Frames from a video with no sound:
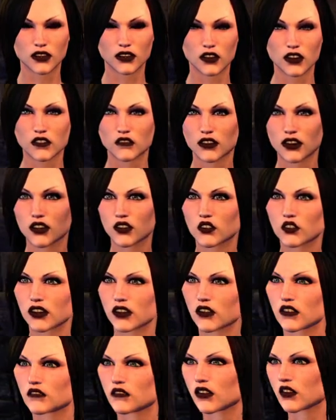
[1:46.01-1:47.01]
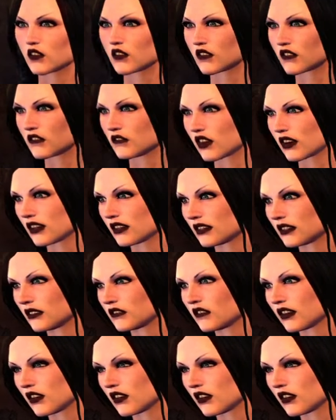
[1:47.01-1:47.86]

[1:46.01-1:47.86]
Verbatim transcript: An invention of our university's